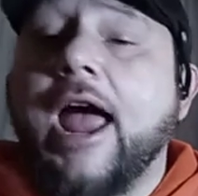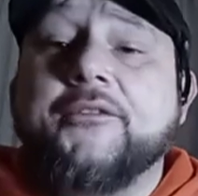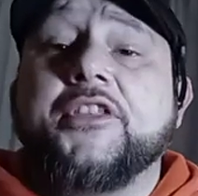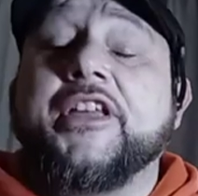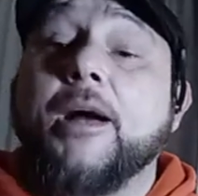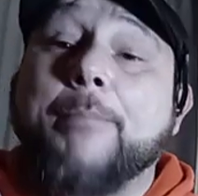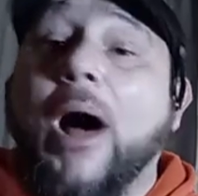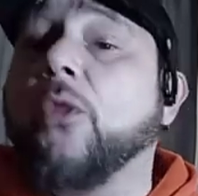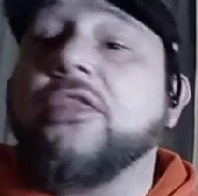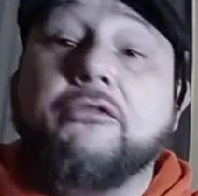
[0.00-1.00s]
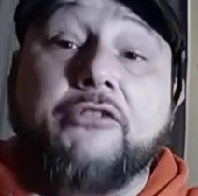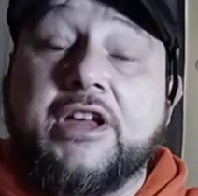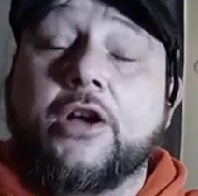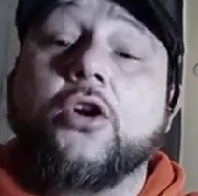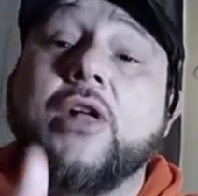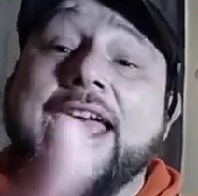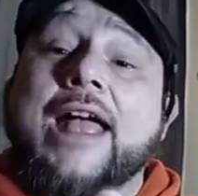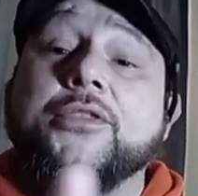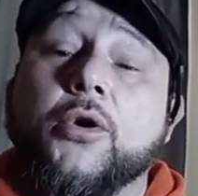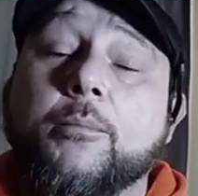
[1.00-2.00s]
everything about the vehicle
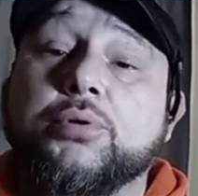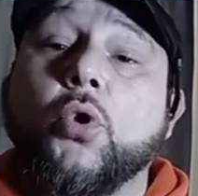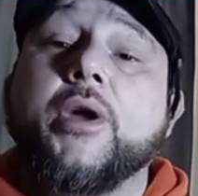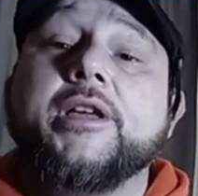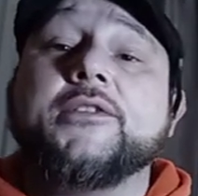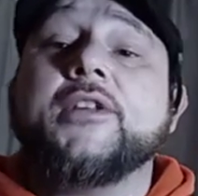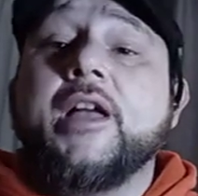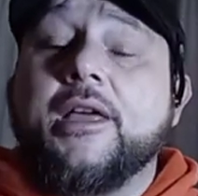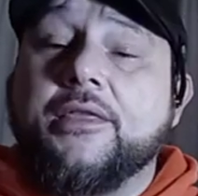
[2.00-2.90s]
and their employees.